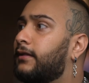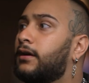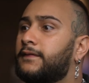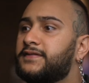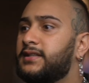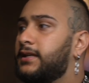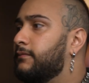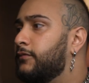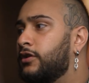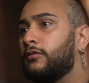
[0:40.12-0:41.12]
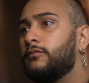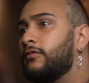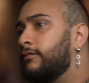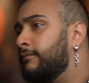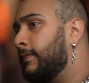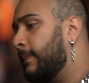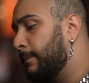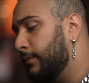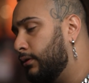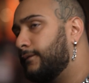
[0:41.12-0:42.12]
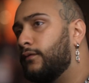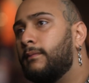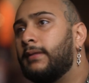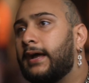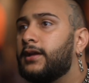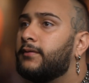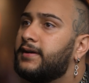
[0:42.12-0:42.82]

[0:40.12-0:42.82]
love seeing, you know, beautiful black and gray